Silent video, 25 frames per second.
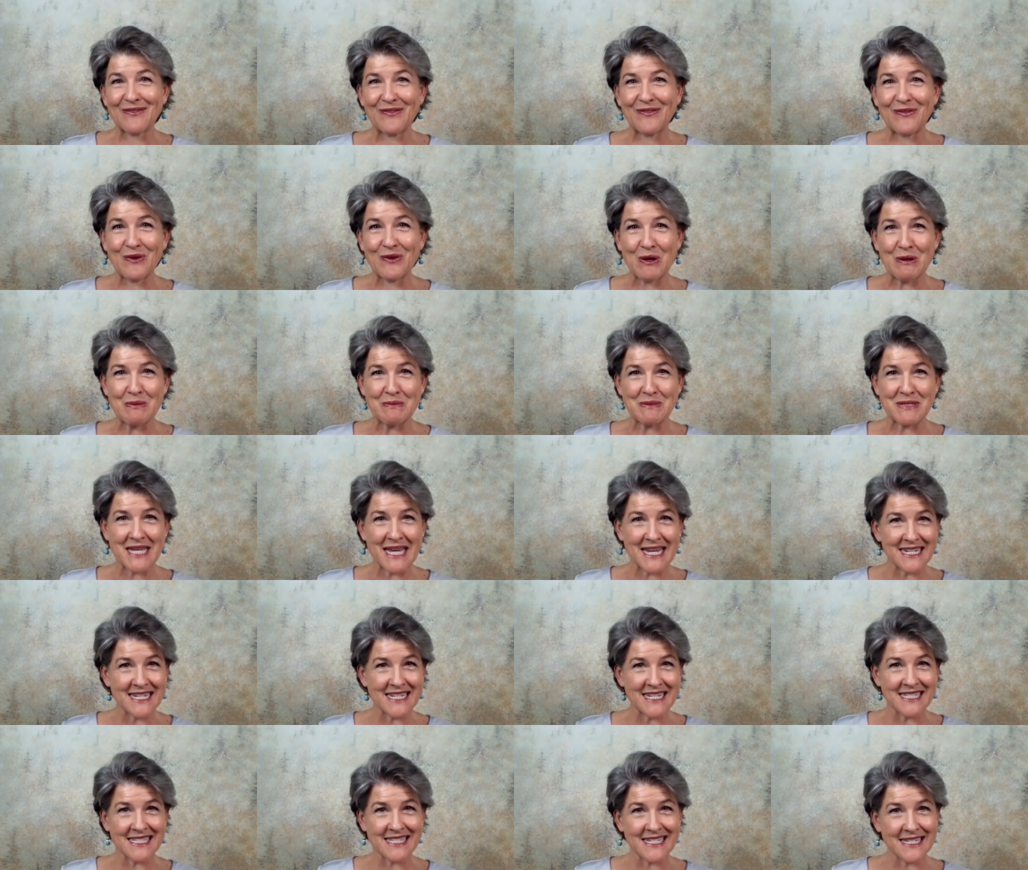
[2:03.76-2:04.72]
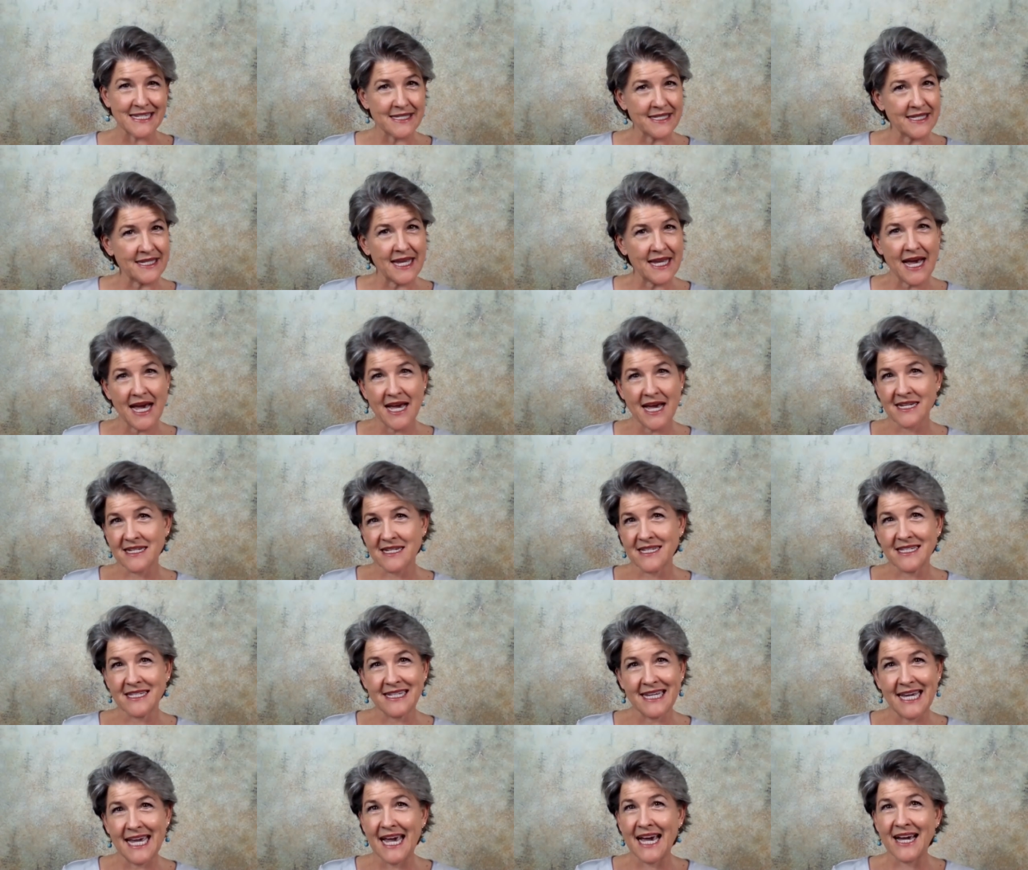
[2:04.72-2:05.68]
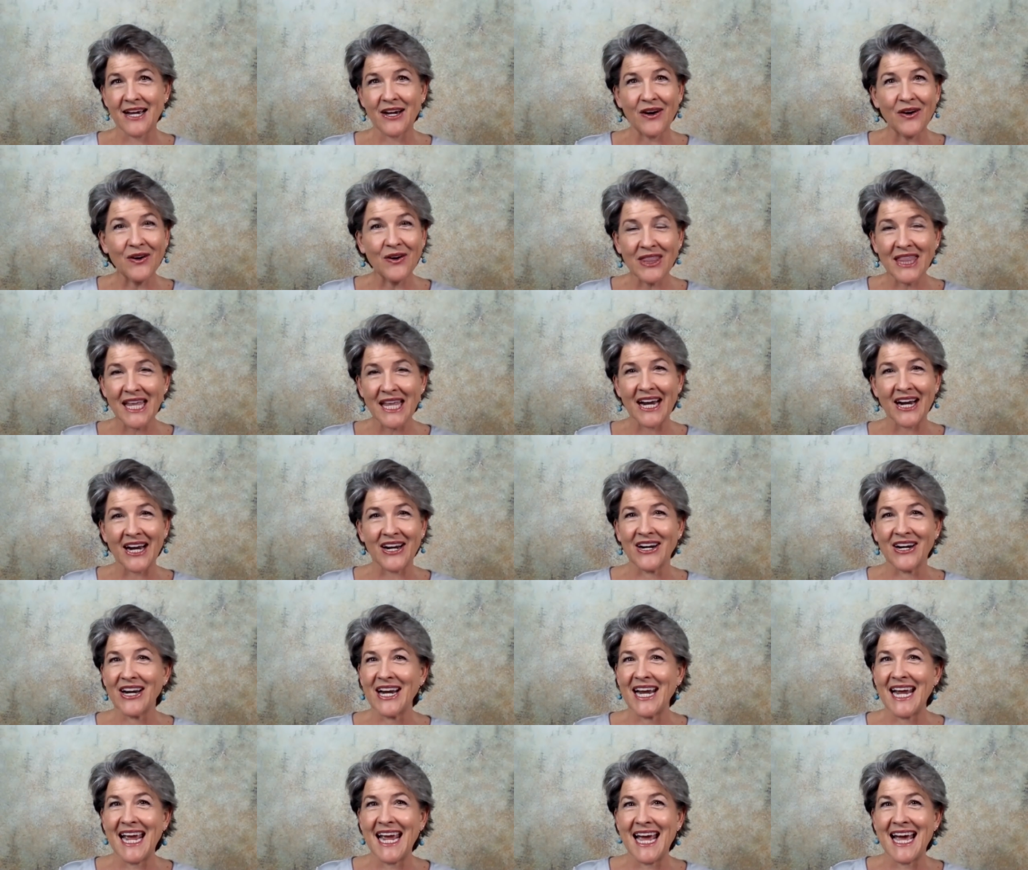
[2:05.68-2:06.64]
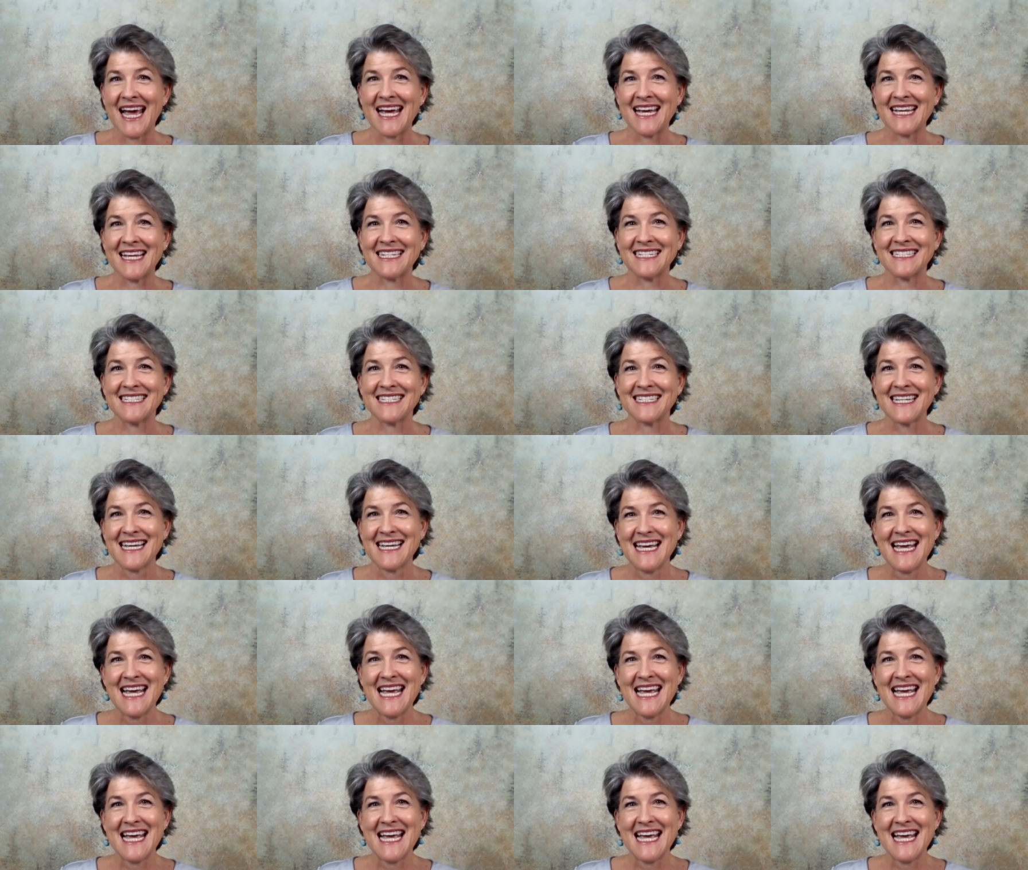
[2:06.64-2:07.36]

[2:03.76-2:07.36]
form sentences yet you can't go there and